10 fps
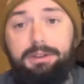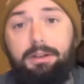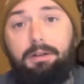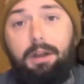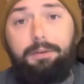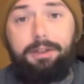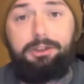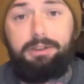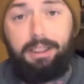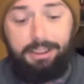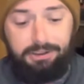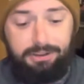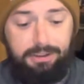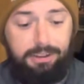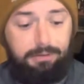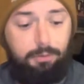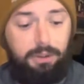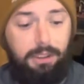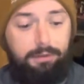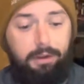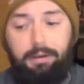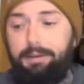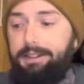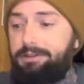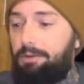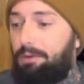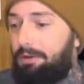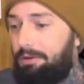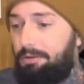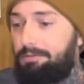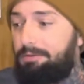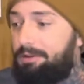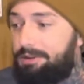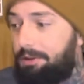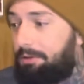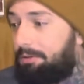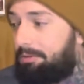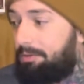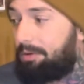and a lot of education, and we have a lot of things going on, so